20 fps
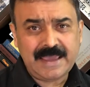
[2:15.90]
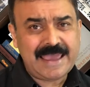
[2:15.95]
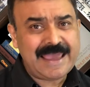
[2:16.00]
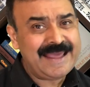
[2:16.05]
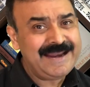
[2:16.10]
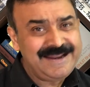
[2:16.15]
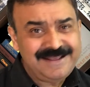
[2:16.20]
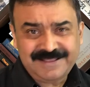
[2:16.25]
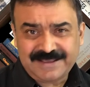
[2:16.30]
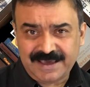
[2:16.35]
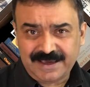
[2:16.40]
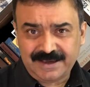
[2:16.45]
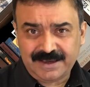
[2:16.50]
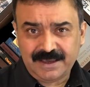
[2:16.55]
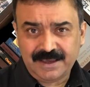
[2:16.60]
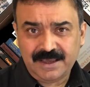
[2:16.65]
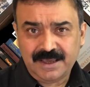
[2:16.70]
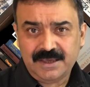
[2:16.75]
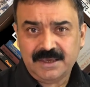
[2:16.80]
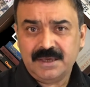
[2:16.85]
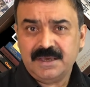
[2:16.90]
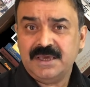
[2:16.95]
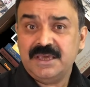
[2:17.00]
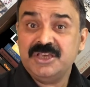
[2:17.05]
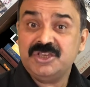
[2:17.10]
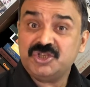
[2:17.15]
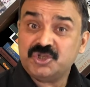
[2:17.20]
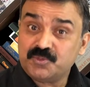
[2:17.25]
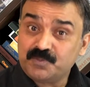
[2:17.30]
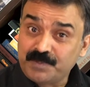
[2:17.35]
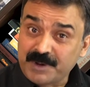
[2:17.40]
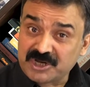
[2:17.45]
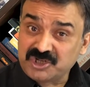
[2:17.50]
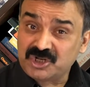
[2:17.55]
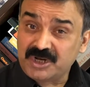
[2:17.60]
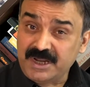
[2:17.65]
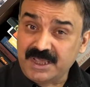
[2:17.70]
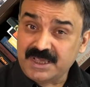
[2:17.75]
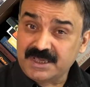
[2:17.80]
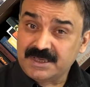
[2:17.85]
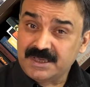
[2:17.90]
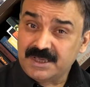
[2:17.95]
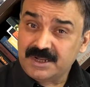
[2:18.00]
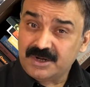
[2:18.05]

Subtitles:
anything, especially